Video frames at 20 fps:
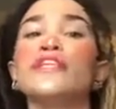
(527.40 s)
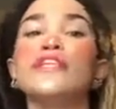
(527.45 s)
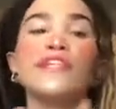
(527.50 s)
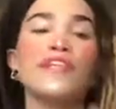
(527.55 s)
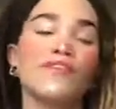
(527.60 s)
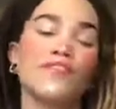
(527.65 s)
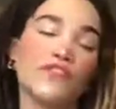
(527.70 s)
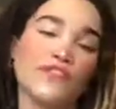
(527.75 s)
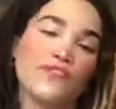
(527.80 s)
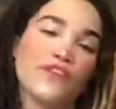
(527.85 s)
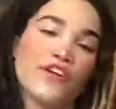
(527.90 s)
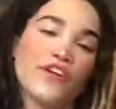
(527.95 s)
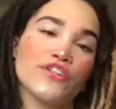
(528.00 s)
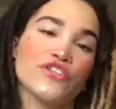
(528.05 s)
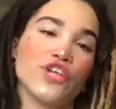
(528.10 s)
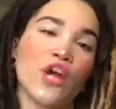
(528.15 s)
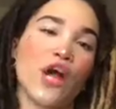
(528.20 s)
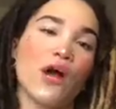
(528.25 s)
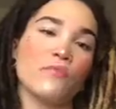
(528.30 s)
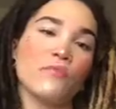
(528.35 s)
give it a fair
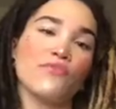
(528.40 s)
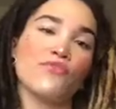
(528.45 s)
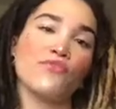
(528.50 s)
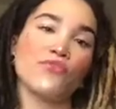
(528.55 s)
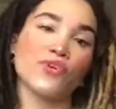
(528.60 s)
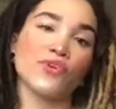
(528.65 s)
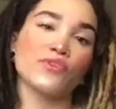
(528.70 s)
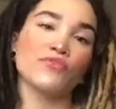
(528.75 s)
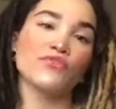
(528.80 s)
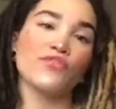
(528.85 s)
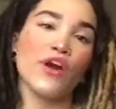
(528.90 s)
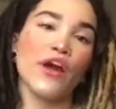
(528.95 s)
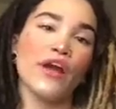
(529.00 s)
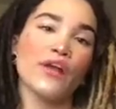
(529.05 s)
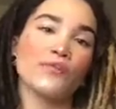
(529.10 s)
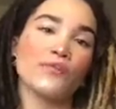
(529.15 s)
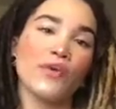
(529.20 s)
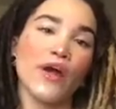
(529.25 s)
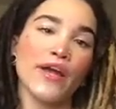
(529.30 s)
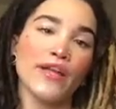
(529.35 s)
shot before you try
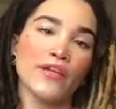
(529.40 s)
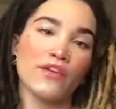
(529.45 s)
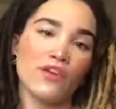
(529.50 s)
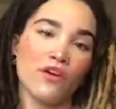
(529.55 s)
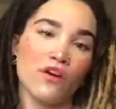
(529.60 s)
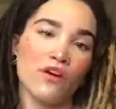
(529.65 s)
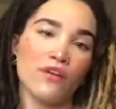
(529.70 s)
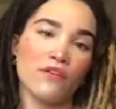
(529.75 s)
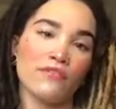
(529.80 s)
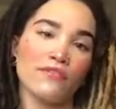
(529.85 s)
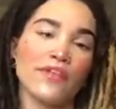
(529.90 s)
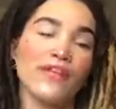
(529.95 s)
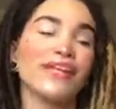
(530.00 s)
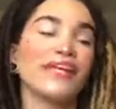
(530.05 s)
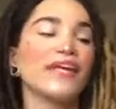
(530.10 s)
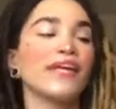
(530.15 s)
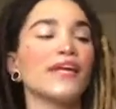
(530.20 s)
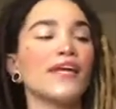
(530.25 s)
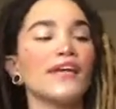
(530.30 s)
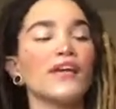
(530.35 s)
and write it off. And
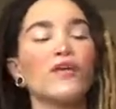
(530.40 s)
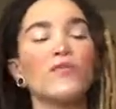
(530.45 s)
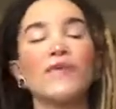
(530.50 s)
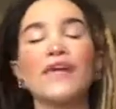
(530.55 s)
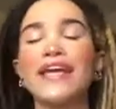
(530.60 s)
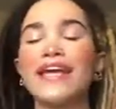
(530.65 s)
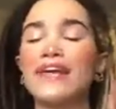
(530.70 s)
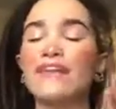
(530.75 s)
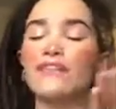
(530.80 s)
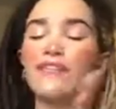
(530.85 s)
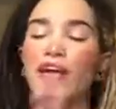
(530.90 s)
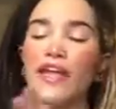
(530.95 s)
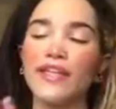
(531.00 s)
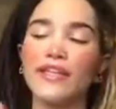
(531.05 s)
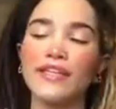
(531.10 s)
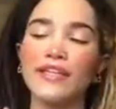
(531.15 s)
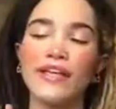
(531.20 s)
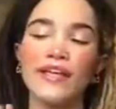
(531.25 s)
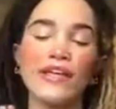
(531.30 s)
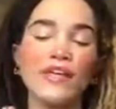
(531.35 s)
again, I don't want to
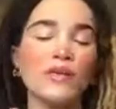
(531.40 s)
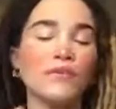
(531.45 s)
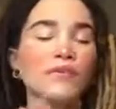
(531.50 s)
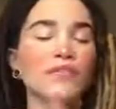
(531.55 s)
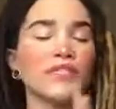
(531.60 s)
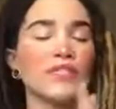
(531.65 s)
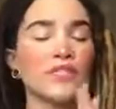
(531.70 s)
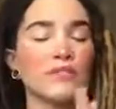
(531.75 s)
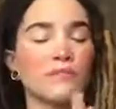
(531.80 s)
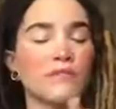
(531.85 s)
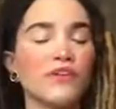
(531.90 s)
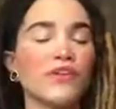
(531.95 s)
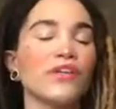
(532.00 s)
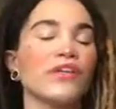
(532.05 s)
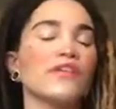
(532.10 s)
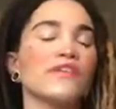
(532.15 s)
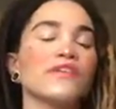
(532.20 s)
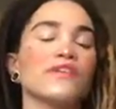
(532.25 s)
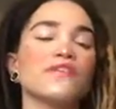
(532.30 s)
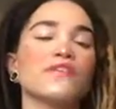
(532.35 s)
invalidate anyone's
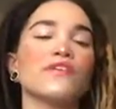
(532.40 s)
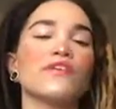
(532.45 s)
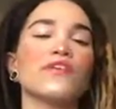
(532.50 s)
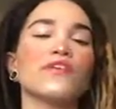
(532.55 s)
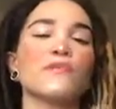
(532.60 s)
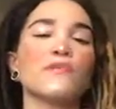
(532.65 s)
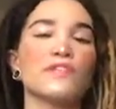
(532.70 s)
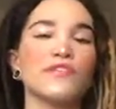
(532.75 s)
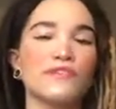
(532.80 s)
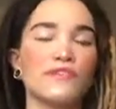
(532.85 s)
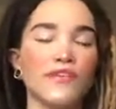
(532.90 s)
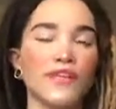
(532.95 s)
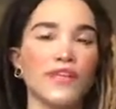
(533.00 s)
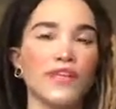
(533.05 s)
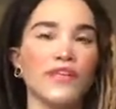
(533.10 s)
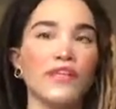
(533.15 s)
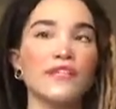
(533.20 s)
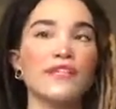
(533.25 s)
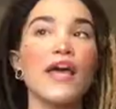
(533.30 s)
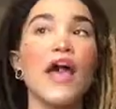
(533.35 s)
experiences or anyone's
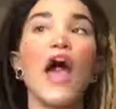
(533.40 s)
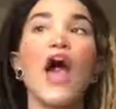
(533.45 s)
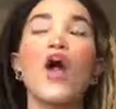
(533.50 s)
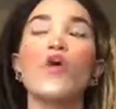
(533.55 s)
feelings.